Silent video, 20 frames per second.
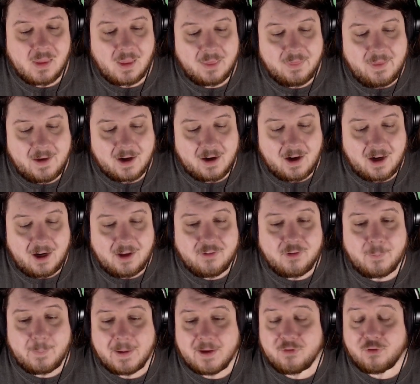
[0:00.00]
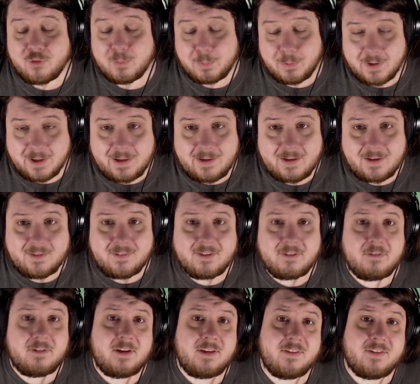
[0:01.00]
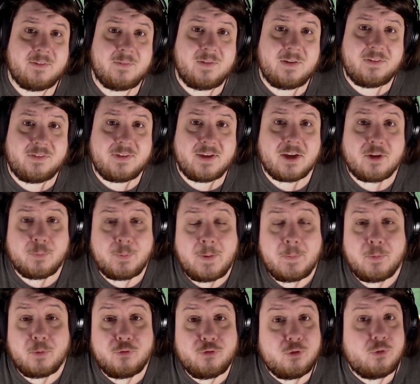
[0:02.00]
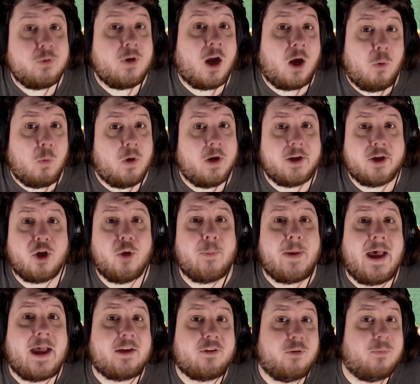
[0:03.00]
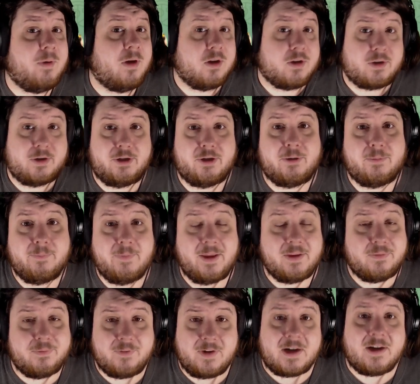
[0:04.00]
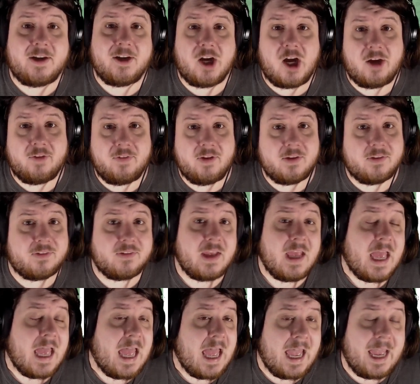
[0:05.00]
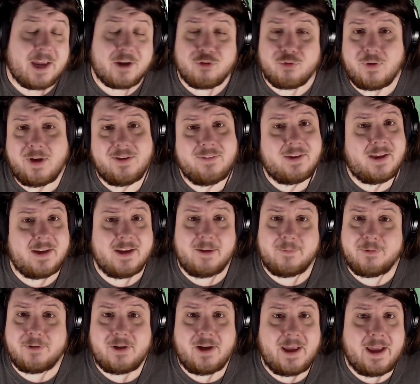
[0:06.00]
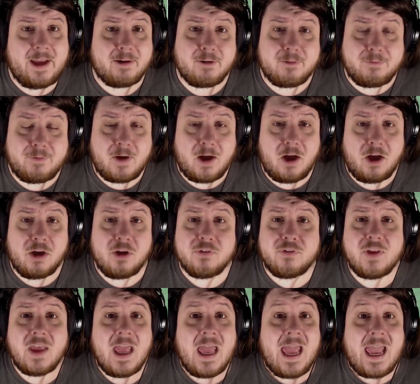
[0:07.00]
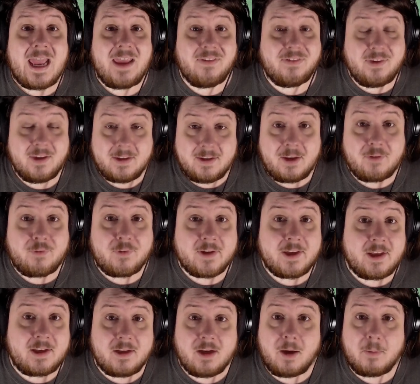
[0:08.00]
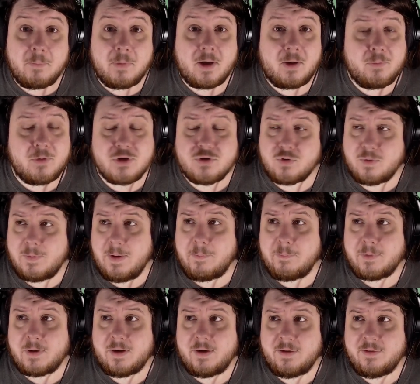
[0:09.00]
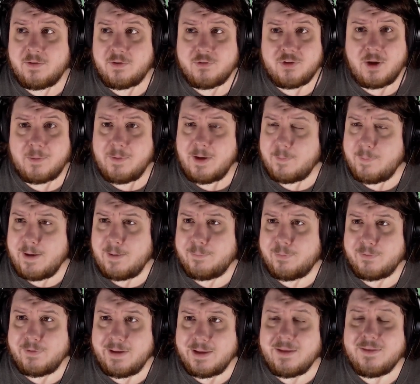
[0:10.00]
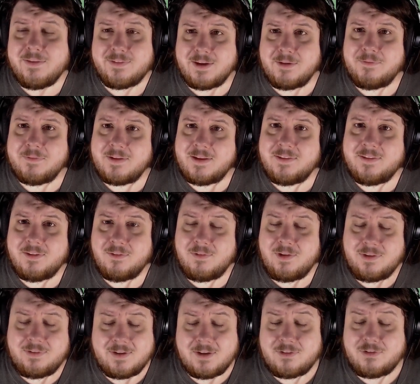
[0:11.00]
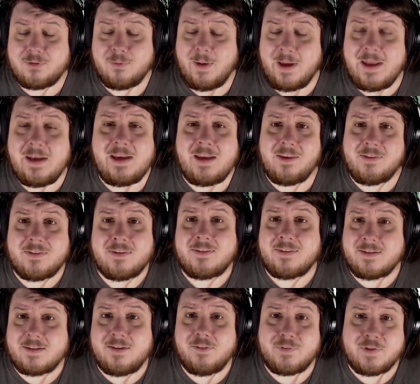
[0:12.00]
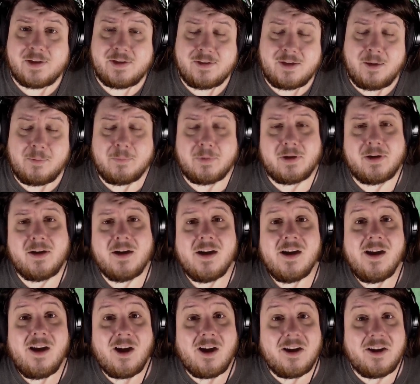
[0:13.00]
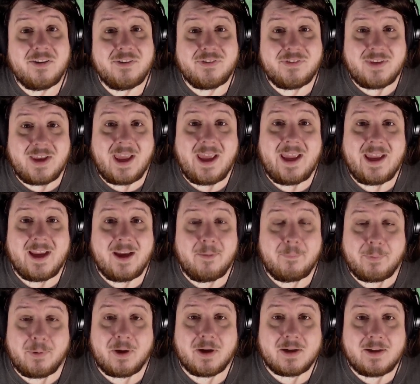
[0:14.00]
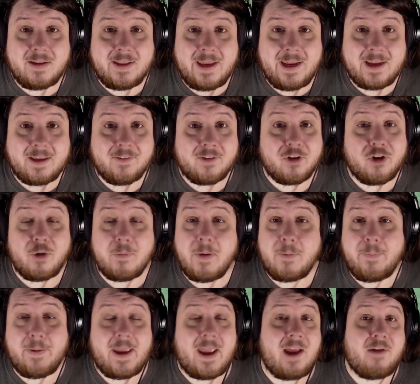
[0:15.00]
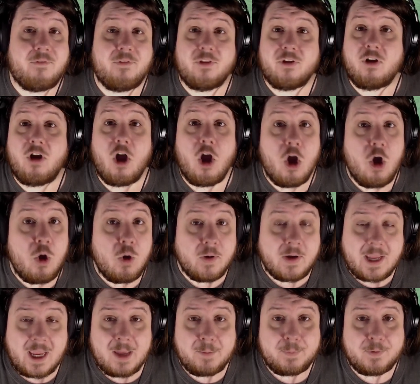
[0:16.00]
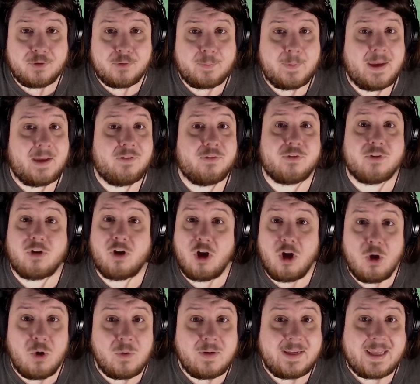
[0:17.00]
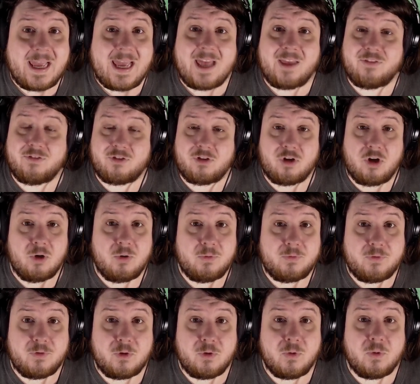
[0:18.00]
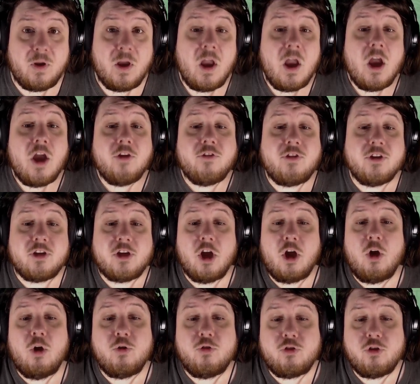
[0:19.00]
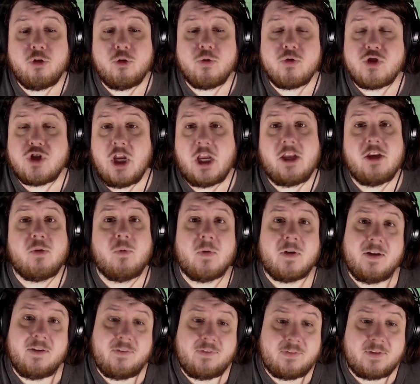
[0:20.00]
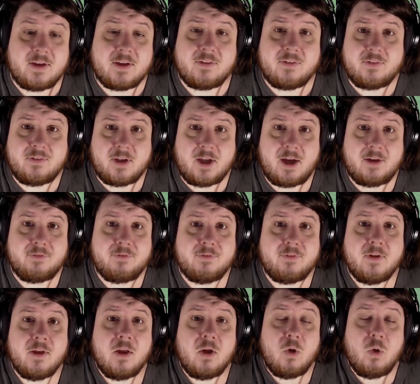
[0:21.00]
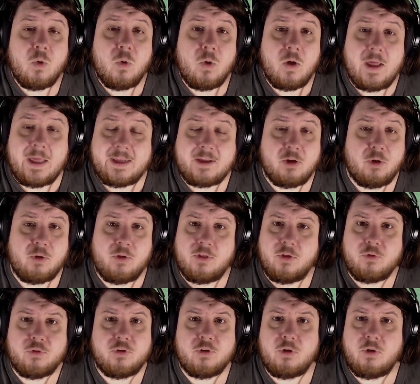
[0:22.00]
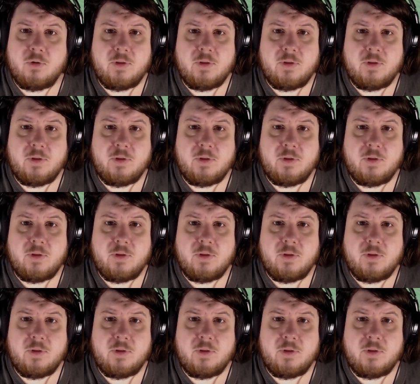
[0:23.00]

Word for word: there is a big split in 1776. People do not want to go back to Bunker Hill. That's very obvious. X-rays heading up to Niagara Falls. A significant number, which remember, there's not many people in 1776, so any is a significant number, are staying at Burke Lake. They're going to be paying for their own camping space, their own gas, and their own food to go do January 6th stuff, like go to those little